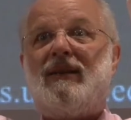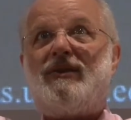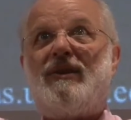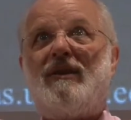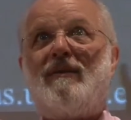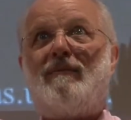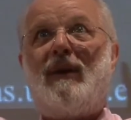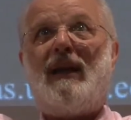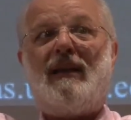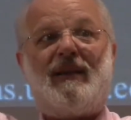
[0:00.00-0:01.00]
a certain
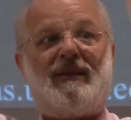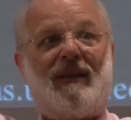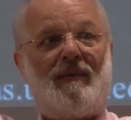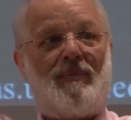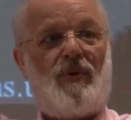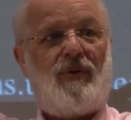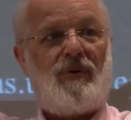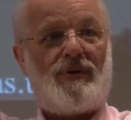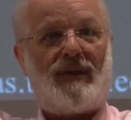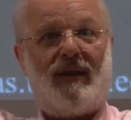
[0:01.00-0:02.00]
radius of the
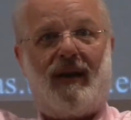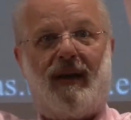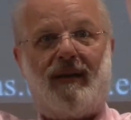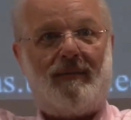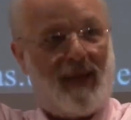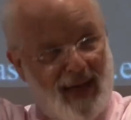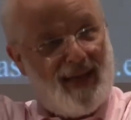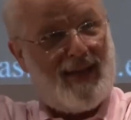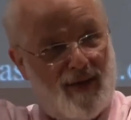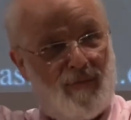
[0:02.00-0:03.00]
pole star,
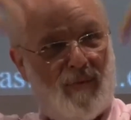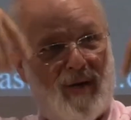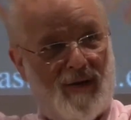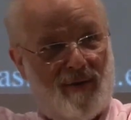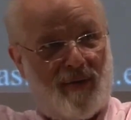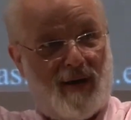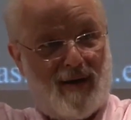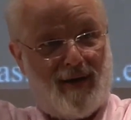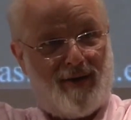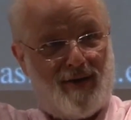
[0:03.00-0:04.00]
depending on where you
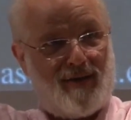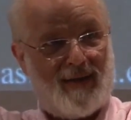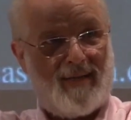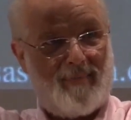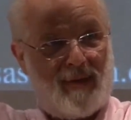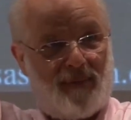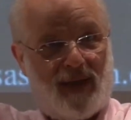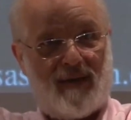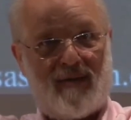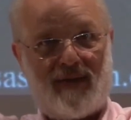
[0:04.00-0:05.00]
are on Earth, it can be
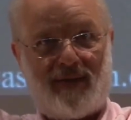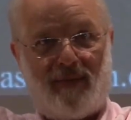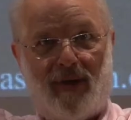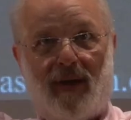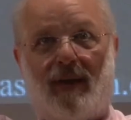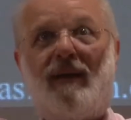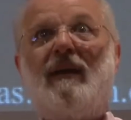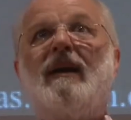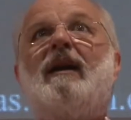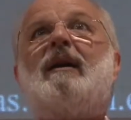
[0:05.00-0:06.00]
bigger or smaller,
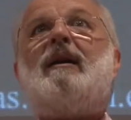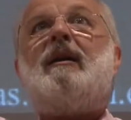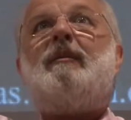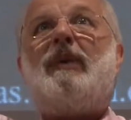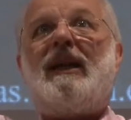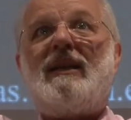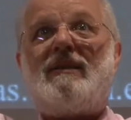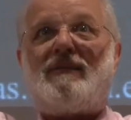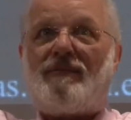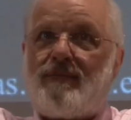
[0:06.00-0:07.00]
but
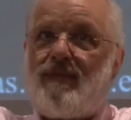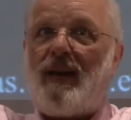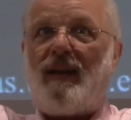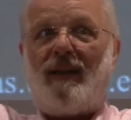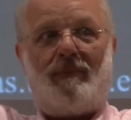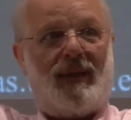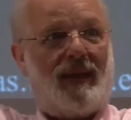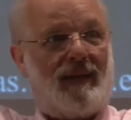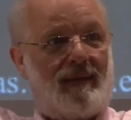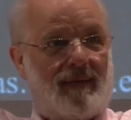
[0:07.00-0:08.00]
it's fairly
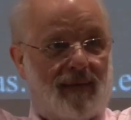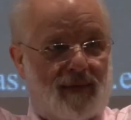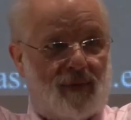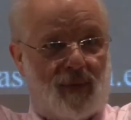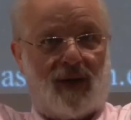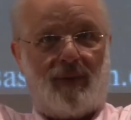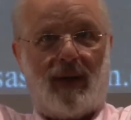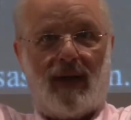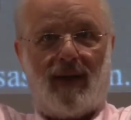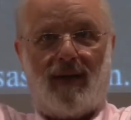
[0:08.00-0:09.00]
big where
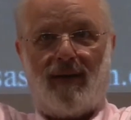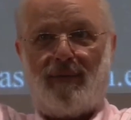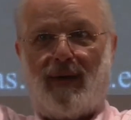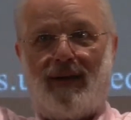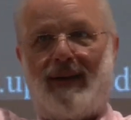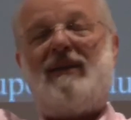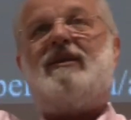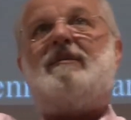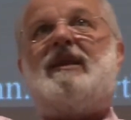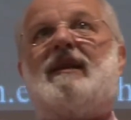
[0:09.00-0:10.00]
we are and where
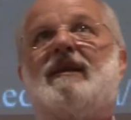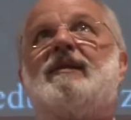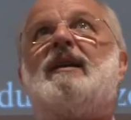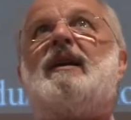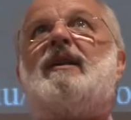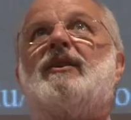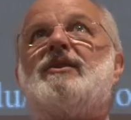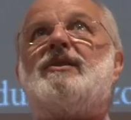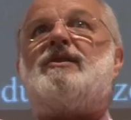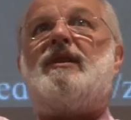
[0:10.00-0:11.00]
Egypt is.
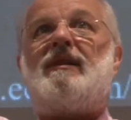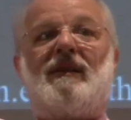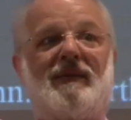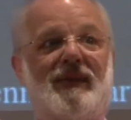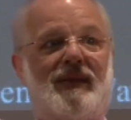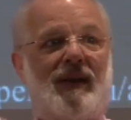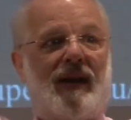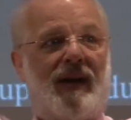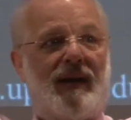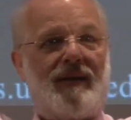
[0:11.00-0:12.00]
There's a circle of
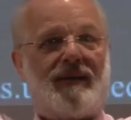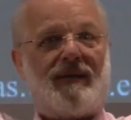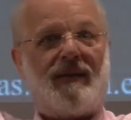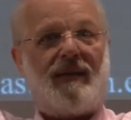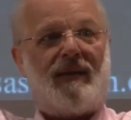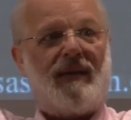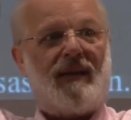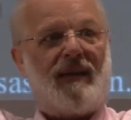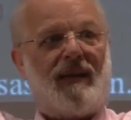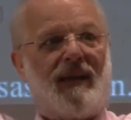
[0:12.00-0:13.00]
stars
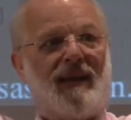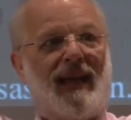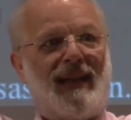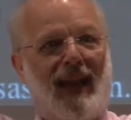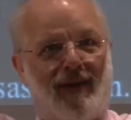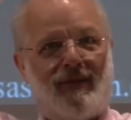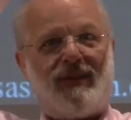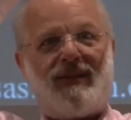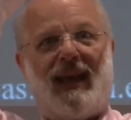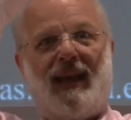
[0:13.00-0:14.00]
that never
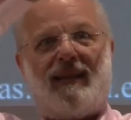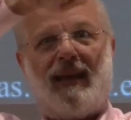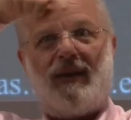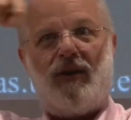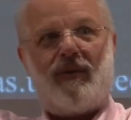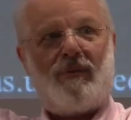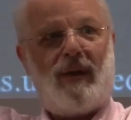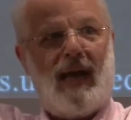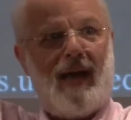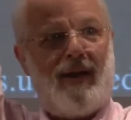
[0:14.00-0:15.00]
set. They go
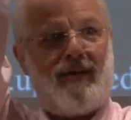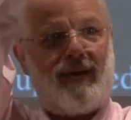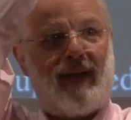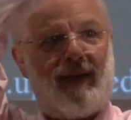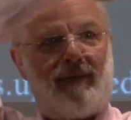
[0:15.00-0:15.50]
around and